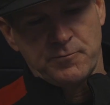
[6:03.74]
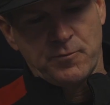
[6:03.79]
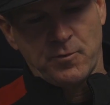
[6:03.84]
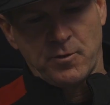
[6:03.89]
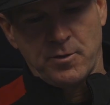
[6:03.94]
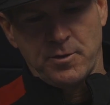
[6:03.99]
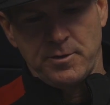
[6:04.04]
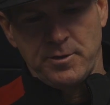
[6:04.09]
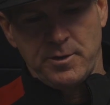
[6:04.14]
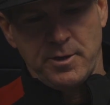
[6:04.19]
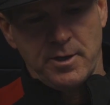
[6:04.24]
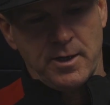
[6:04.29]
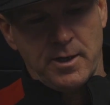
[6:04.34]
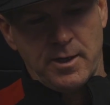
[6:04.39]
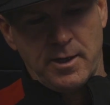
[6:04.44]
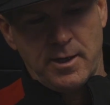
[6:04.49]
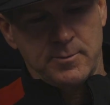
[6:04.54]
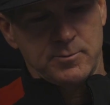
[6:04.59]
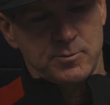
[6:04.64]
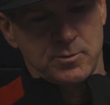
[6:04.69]

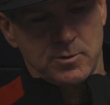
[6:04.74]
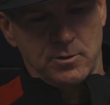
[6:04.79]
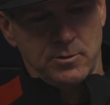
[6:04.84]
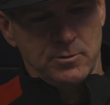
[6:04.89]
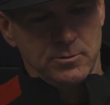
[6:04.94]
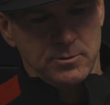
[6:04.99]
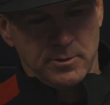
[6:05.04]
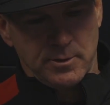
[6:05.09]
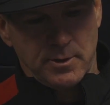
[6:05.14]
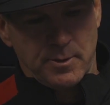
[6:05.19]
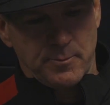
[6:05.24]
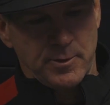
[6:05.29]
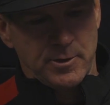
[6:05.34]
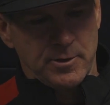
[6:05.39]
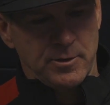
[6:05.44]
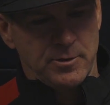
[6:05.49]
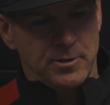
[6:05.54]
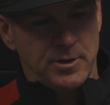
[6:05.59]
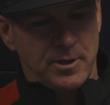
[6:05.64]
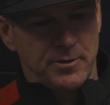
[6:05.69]
absolutely. I
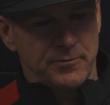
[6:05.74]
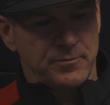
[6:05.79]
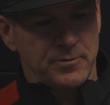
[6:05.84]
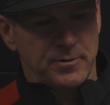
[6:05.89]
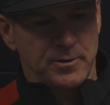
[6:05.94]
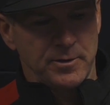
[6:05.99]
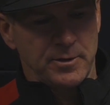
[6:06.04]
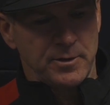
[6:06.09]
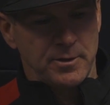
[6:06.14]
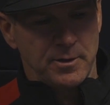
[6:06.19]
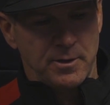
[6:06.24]
mean, you definitely,